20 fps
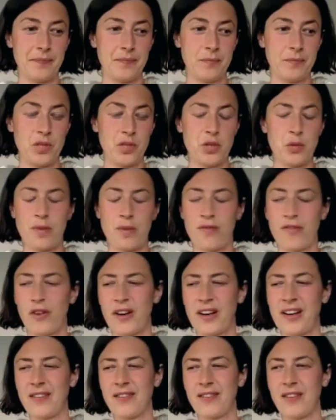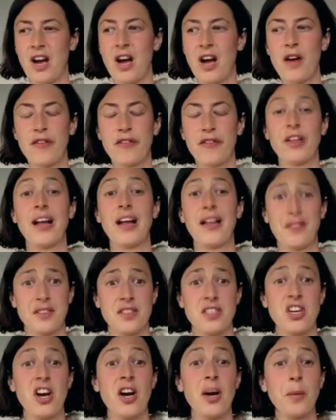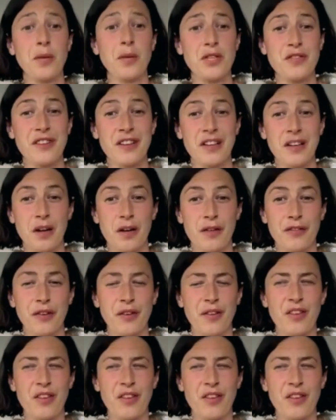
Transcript: which was very hurtful at the time, which felt hurtful.